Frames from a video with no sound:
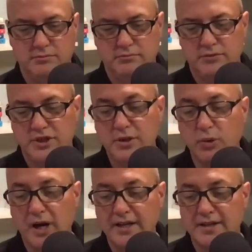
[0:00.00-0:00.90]
She
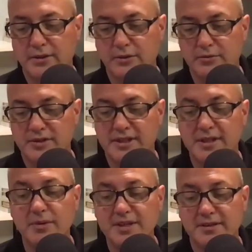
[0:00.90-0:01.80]
wanted to
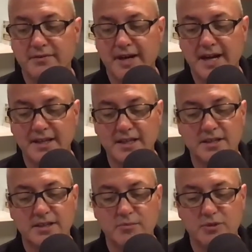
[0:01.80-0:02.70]
demystify the
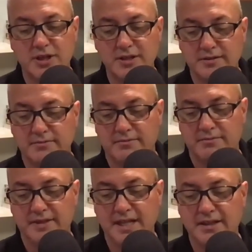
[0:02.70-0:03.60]
assumption
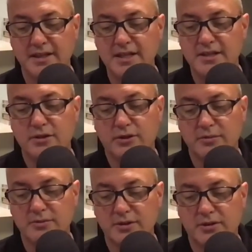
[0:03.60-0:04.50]
that these
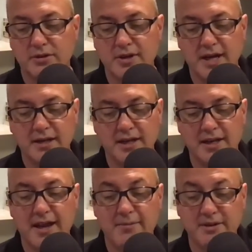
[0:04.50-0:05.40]
terms could not
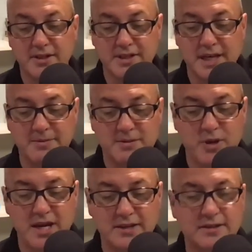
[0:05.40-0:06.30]
inhabit the same
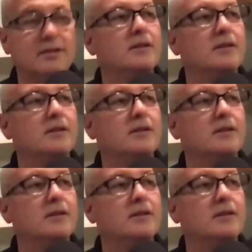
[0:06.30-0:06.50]
space.